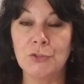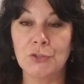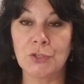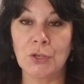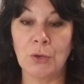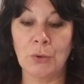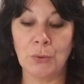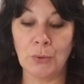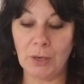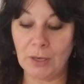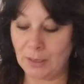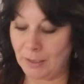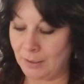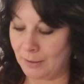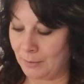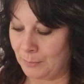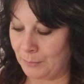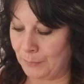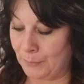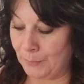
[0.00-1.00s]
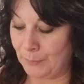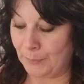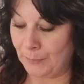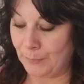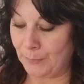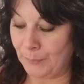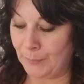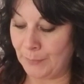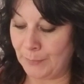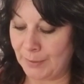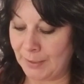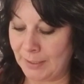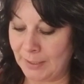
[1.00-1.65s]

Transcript: so um,